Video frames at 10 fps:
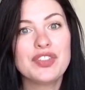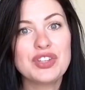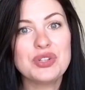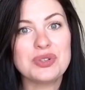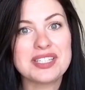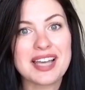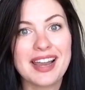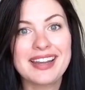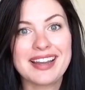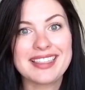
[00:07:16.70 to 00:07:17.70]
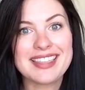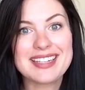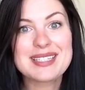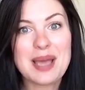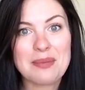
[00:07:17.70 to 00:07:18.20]
the new design that
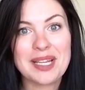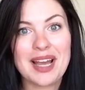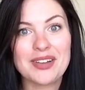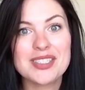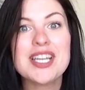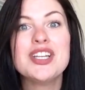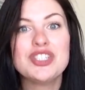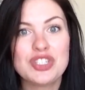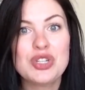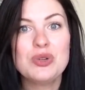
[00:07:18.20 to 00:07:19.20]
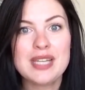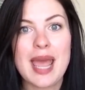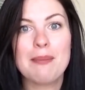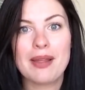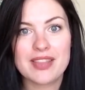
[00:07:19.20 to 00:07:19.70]
is coming out
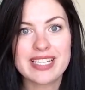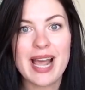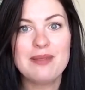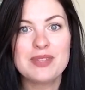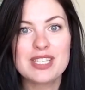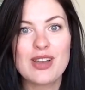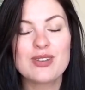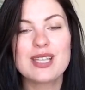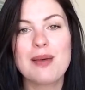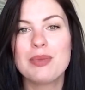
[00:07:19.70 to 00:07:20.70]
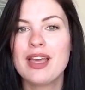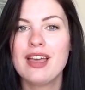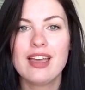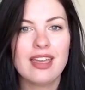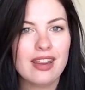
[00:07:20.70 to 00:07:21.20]
today. By the time this goes up,
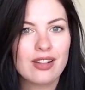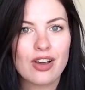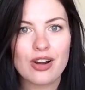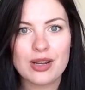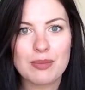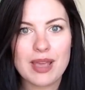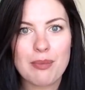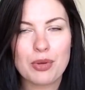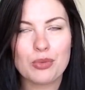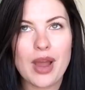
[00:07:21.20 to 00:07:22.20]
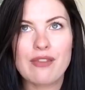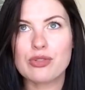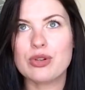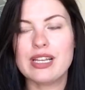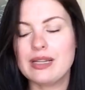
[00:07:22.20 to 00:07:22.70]
it'll already be up on
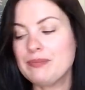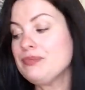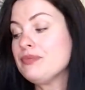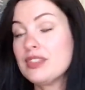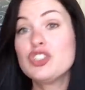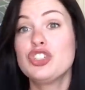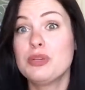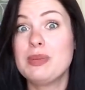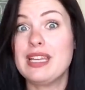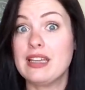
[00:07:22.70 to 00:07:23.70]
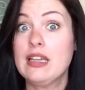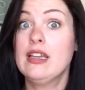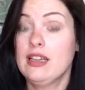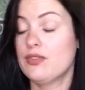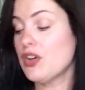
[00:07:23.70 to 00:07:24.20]
Ravelry. Should be,
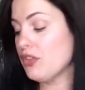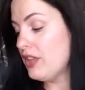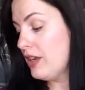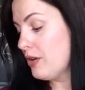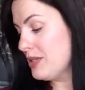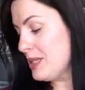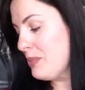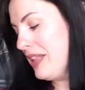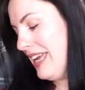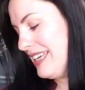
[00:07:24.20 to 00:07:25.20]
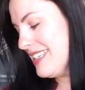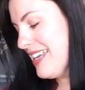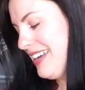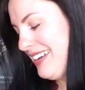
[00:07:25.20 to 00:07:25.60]
if everything goes as planned.